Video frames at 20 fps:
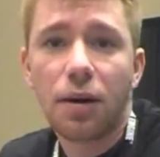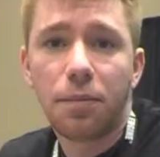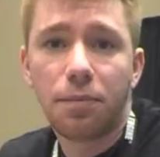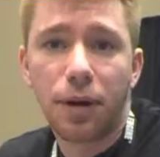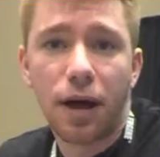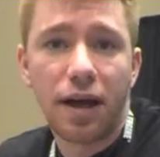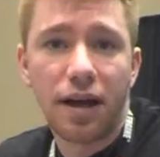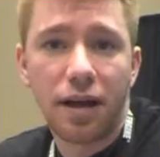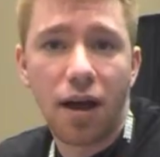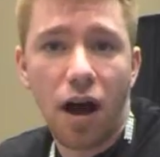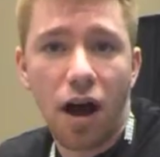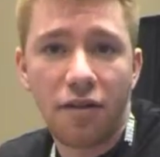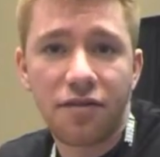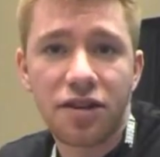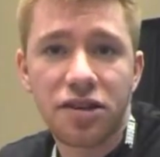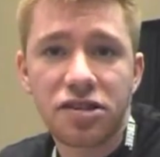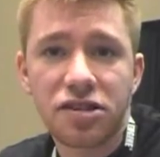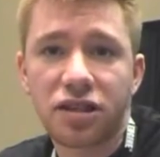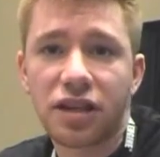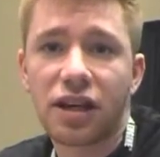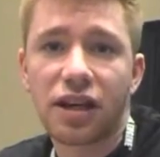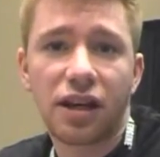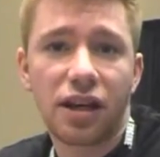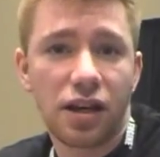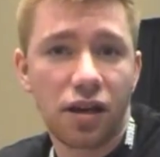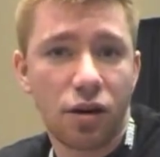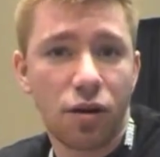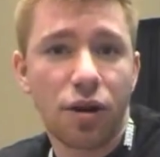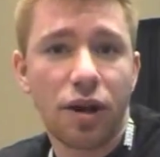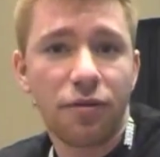But obviously,
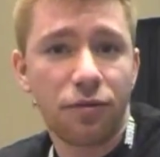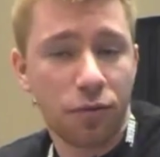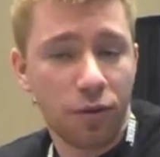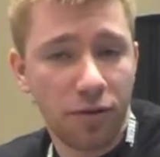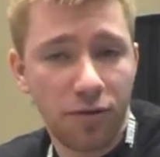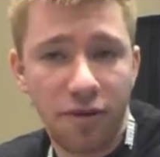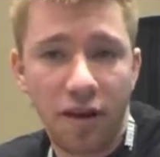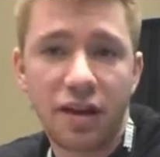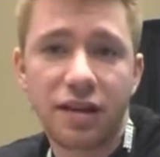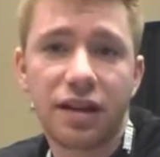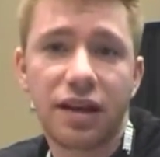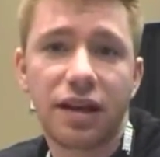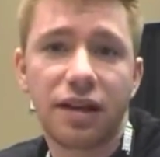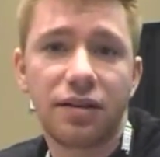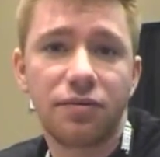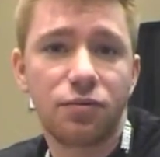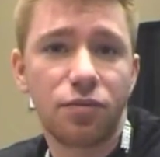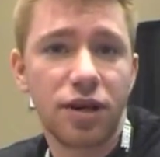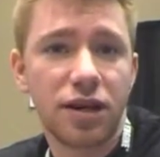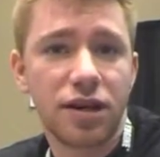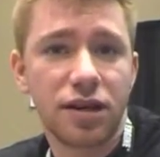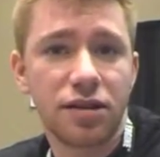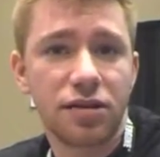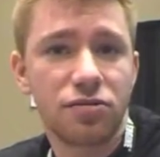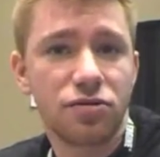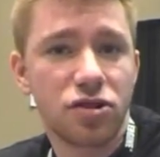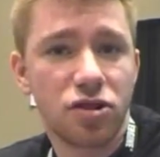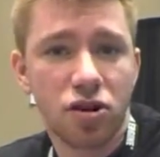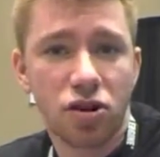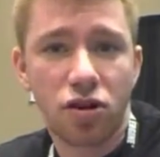if we're funded, we
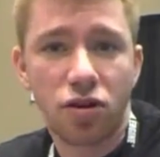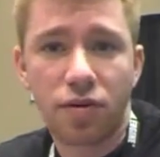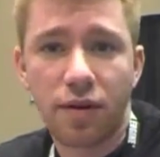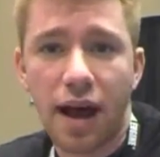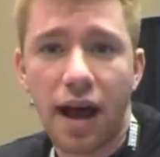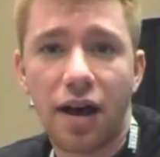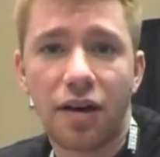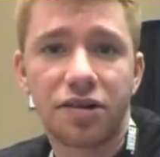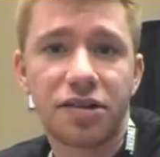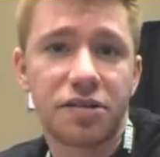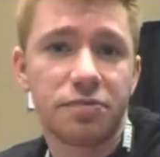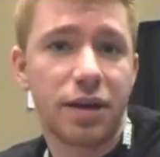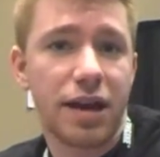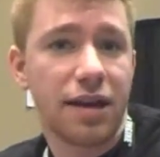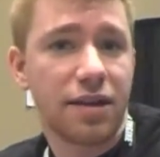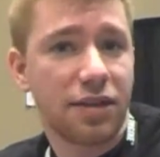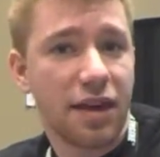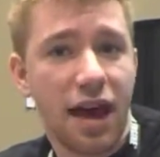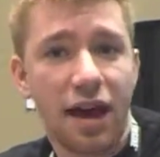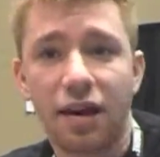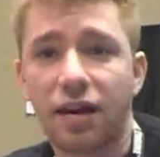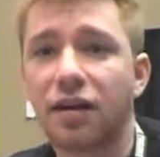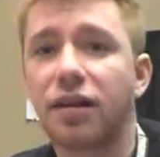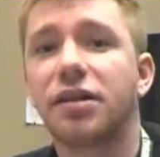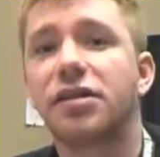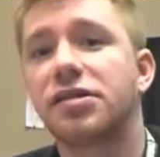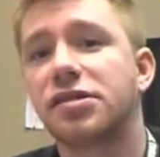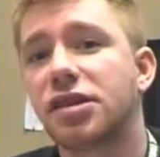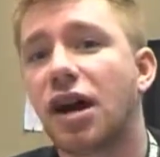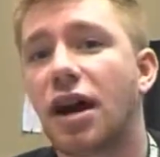can turn around and make that an
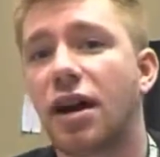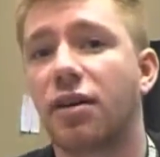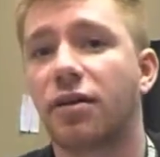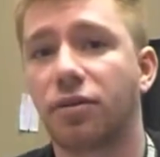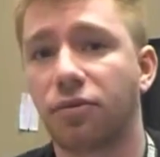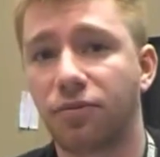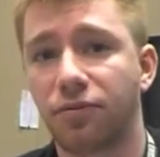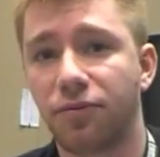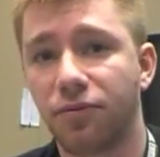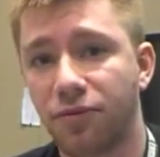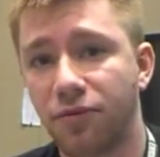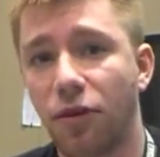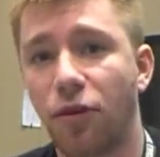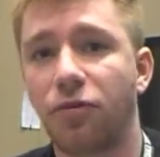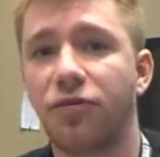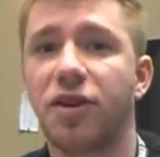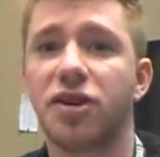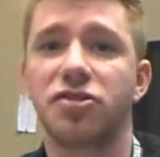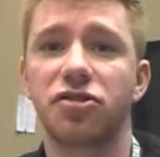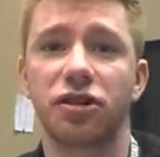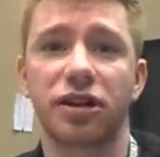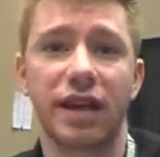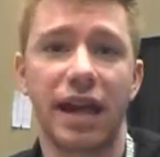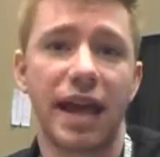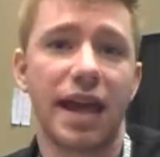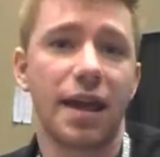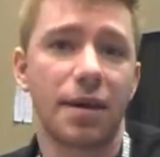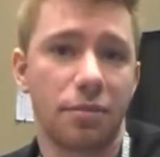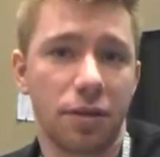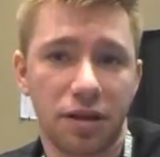entire full-featured
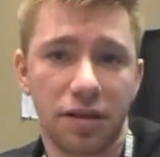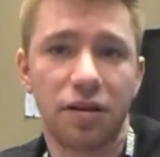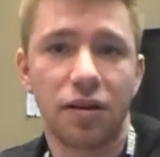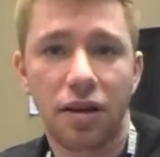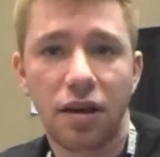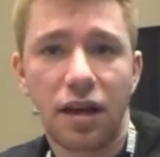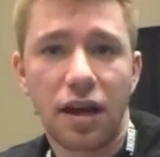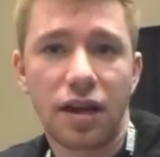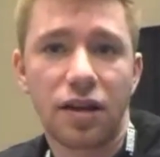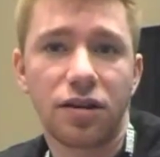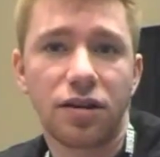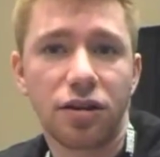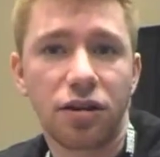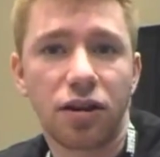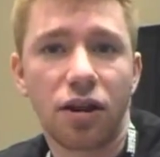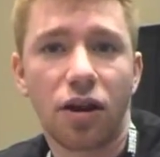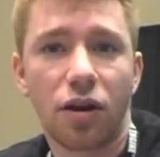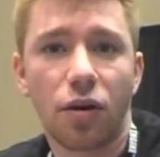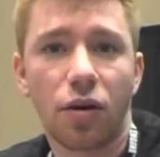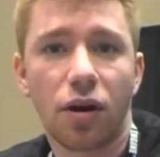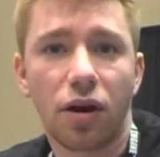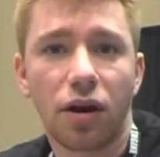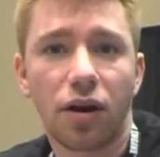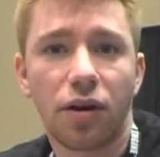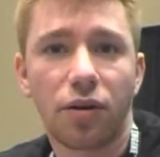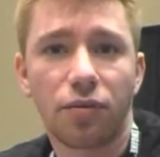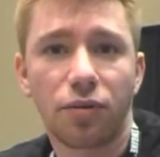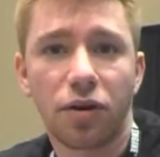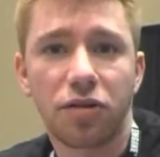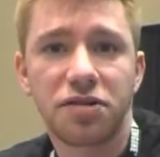game in
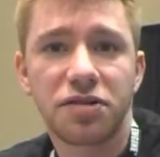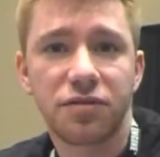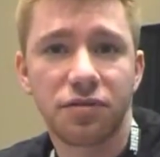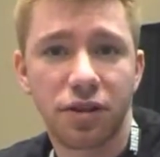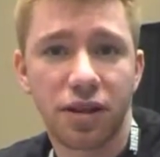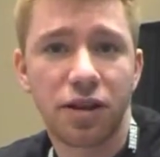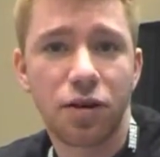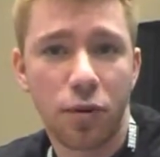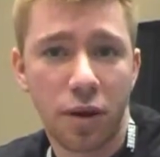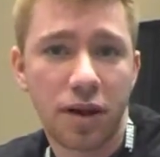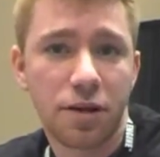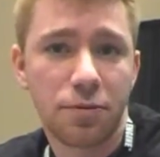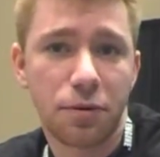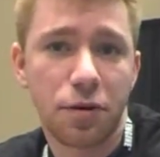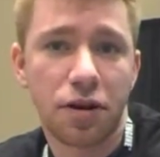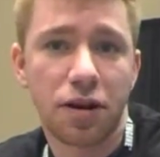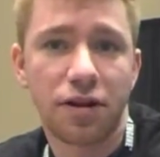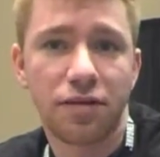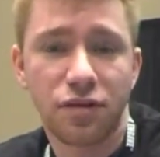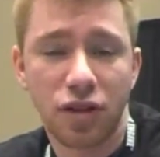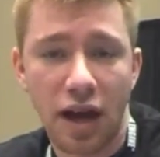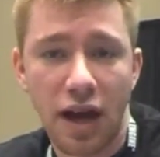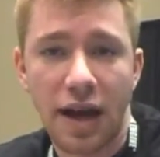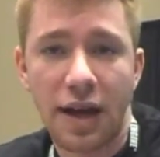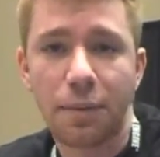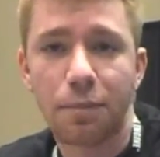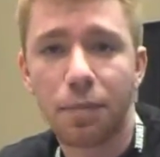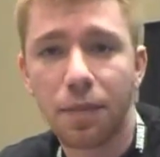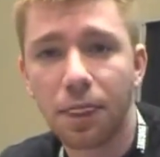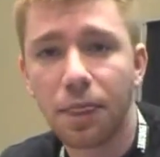a relatively quick period of
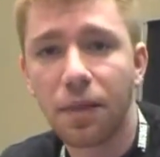time.